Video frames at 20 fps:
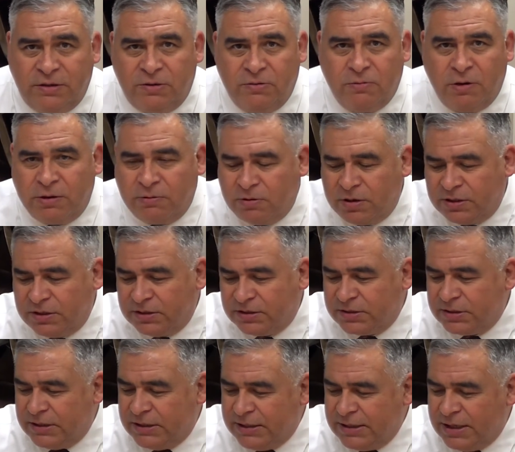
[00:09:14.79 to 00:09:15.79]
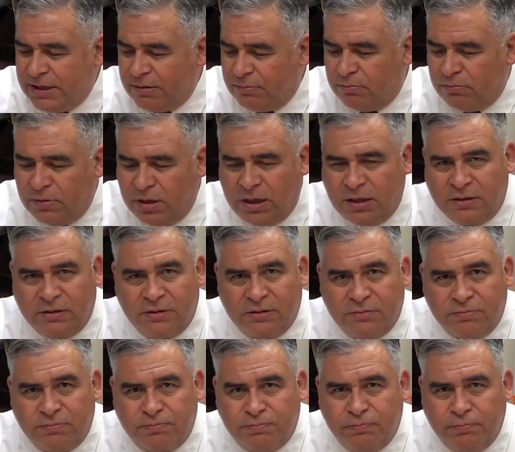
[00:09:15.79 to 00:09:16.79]
Do I want it a
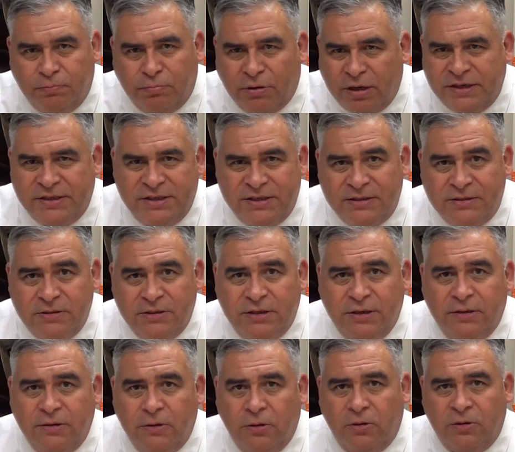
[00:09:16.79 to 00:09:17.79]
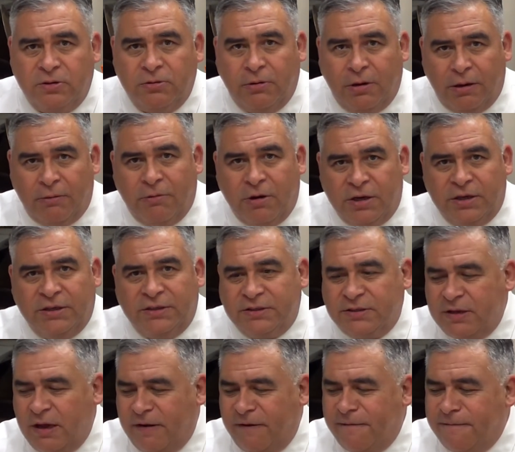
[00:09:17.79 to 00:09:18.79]
little bright and clear, or do I want it
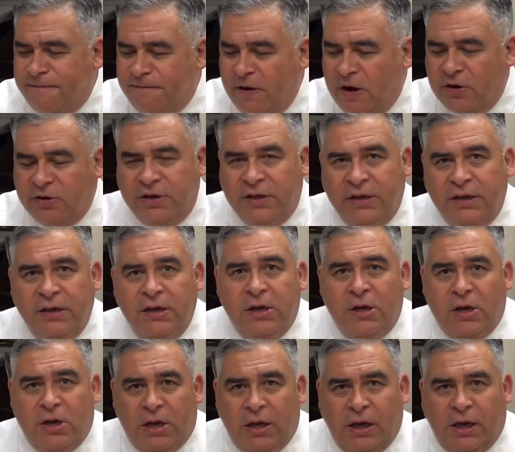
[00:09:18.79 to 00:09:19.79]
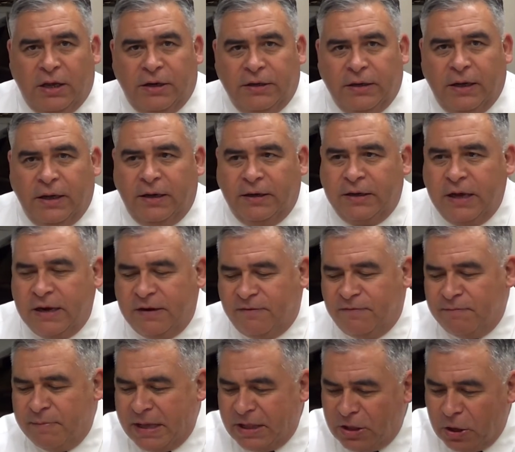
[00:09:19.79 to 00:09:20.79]
kind of foggy and kind
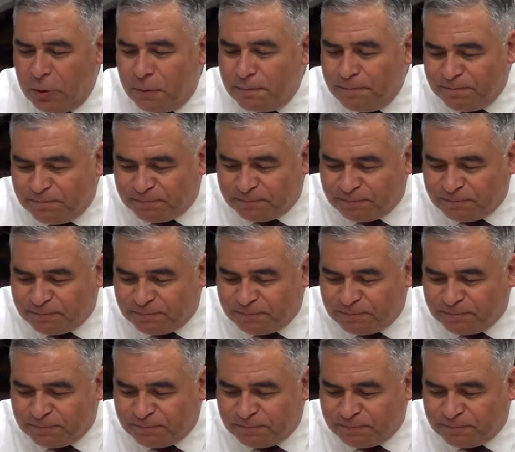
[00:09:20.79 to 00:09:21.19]
of mellow?